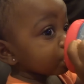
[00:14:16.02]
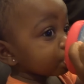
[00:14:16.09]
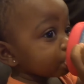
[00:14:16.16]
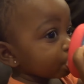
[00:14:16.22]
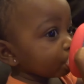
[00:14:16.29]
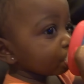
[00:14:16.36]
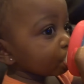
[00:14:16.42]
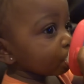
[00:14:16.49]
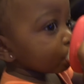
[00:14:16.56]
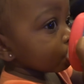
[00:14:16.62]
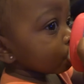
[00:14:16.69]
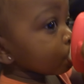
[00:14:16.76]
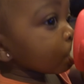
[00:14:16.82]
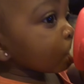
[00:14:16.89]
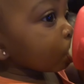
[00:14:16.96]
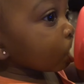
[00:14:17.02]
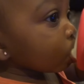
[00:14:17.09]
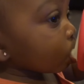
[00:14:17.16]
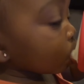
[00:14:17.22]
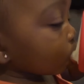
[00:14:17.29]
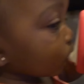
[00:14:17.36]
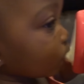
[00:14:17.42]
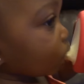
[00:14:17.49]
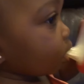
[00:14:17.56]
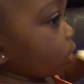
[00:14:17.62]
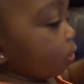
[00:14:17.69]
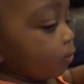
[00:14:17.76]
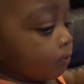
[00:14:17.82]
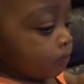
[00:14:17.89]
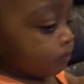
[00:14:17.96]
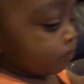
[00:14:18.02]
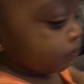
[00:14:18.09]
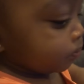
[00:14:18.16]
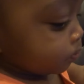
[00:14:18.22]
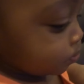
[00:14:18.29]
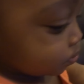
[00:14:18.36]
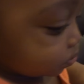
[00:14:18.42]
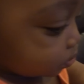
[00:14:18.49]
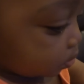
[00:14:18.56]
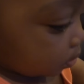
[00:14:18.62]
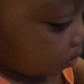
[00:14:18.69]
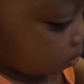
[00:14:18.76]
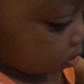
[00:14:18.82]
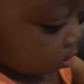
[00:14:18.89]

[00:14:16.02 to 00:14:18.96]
She is in the zone. Like, girl, you